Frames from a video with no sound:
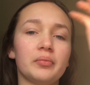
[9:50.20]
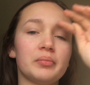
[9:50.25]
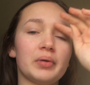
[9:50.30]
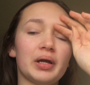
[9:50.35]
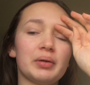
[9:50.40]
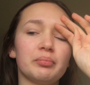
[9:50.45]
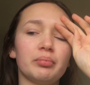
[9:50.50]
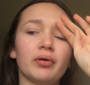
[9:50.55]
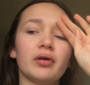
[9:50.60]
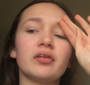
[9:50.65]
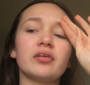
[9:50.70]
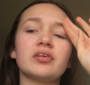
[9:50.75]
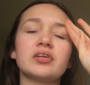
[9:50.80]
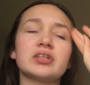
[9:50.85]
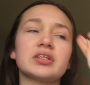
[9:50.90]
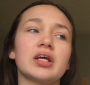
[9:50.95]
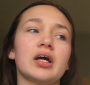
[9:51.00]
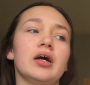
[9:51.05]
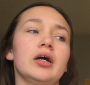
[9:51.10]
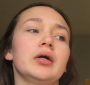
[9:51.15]
My brother's
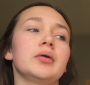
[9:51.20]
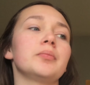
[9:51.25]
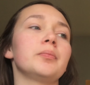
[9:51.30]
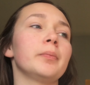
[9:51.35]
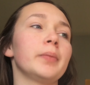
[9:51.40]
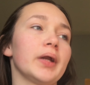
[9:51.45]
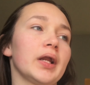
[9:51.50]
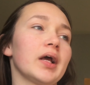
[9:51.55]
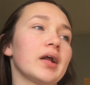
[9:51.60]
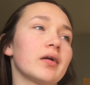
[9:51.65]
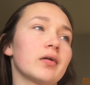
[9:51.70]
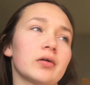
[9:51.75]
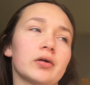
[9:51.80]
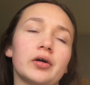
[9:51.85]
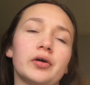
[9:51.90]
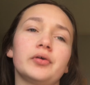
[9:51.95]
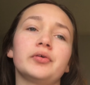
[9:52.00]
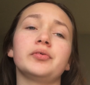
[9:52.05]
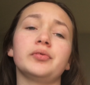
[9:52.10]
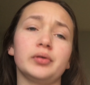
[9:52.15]
up, but I don't know
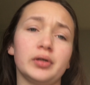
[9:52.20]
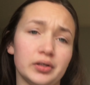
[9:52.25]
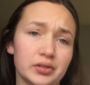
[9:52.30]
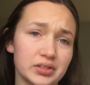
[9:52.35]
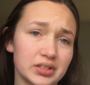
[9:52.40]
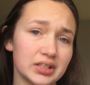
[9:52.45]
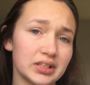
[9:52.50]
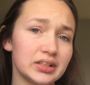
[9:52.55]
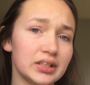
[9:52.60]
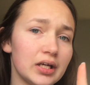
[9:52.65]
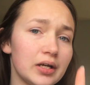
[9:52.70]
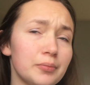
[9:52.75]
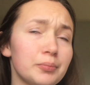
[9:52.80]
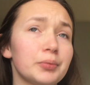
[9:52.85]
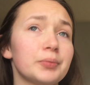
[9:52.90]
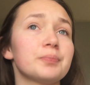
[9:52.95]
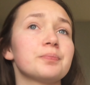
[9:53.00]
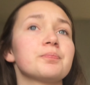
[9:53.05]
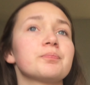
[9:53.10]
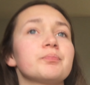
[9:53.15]
who else is up.
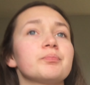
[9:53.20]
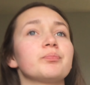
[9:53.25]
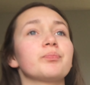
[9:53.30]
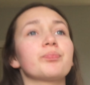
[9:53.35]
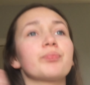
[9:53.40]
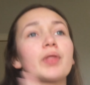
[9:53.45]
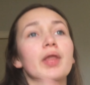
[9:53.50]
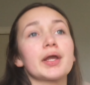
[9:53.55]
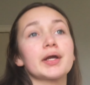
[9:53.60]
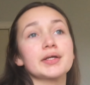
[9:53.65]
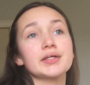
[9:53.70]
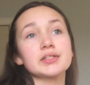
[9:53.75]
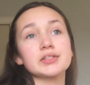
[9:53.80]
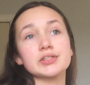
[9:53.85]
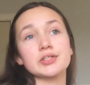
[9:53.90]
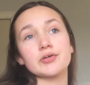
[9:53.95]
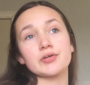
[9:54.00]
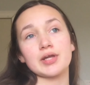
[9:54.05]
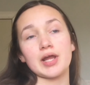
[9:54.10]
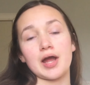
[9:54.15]

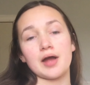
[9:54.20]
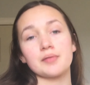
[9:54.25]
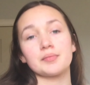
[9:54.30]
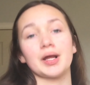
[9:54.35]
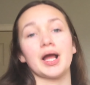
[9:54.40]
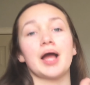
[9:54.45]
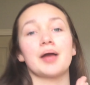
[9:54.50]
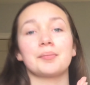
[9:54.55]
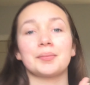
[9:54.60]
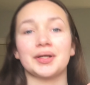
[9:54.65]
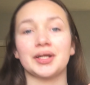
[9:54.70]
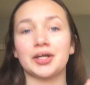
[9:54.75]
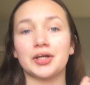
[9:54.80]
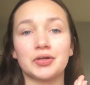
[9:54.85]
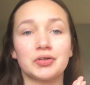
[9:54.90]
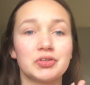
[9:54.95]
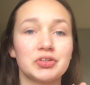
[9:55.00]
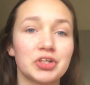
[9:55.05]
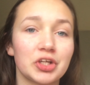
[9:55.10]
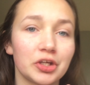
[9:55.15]
So yeah, I'm gonna go
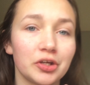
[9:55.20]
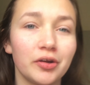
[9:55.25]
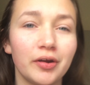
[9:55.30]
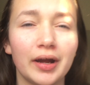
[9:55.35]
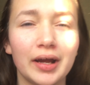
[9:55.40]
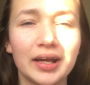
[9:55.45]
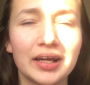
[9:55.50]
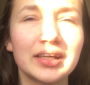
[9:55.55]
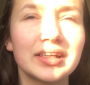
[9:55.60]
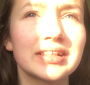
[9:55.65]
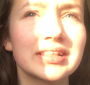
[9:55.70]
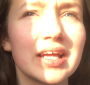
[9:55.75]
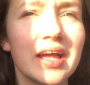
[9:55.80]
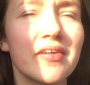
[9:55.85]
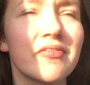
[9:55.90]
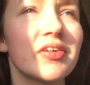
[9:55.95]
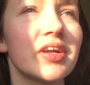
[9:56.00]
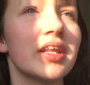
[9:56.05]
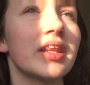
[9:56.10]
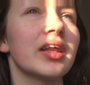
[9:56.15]
show you guys
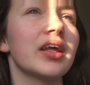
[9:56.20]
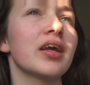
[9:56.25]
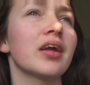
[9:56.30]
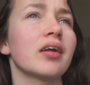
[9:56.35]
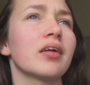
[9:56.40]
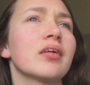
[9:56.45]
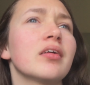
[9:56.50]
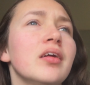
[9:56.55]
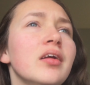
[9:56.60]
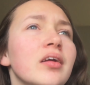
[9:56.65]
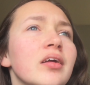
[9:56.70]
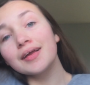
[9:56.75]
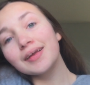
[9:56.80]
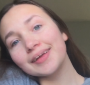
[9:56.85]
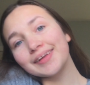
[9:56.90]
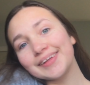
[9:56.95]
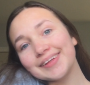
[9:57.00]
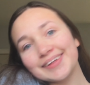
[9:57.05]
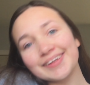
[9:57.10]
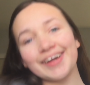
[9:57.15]
everything.
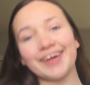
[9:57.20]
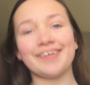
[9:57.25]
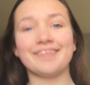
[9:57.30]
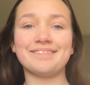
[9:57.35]
Yeah.